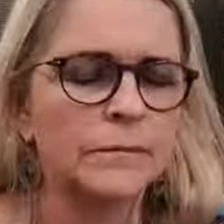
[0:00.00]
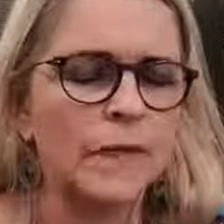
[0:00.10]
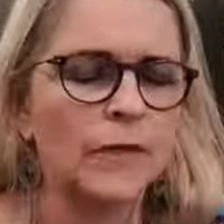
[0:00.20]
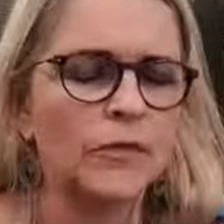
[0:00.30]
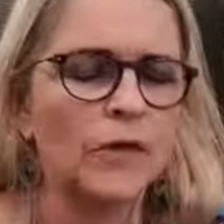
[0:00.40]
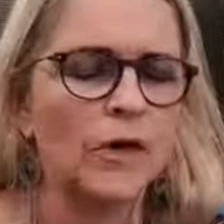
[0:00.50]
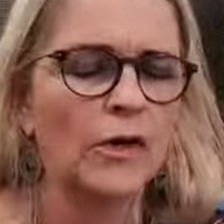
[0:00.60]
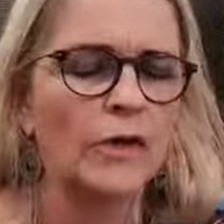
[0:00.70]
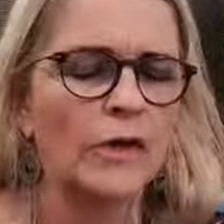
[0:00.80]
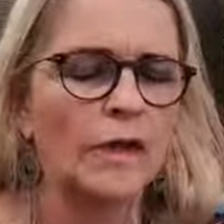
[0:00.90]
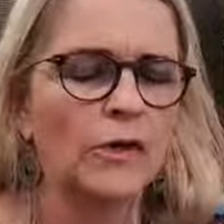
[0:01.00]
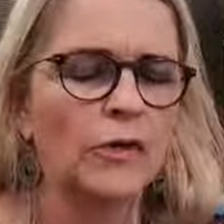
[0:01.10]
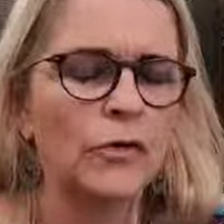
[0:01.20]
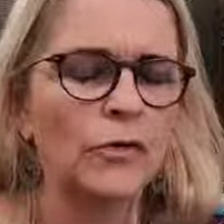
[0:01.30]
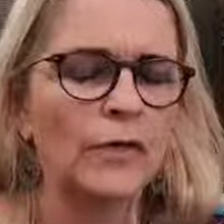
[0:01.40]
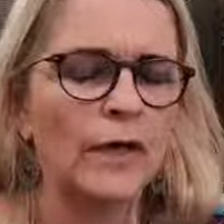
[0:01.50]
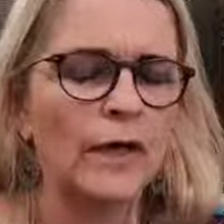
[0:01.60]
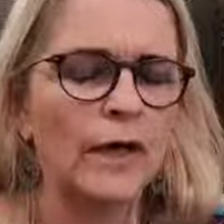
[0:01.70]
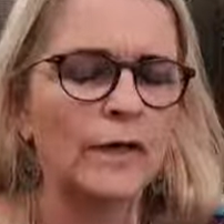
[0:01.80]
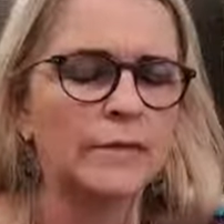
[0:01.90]
How tiny and cute they
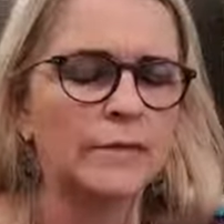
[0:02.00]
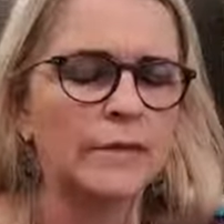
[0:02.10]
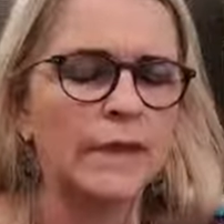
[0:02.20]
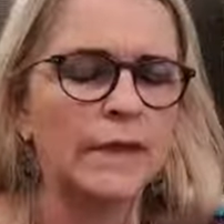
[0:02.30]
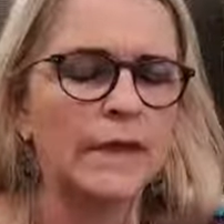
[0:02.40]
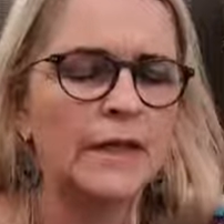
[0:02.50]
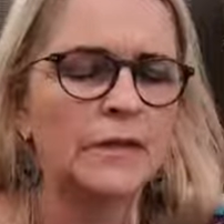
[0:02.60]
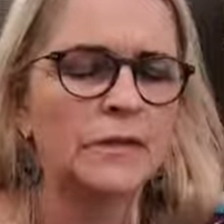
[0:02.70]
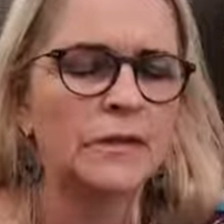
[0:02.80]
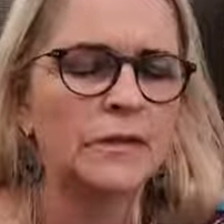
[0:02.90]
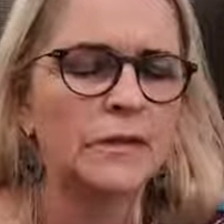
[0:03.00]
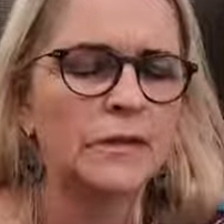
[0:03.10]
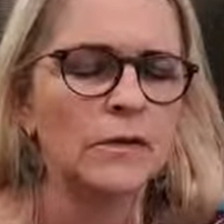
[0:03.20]
are. And innocent.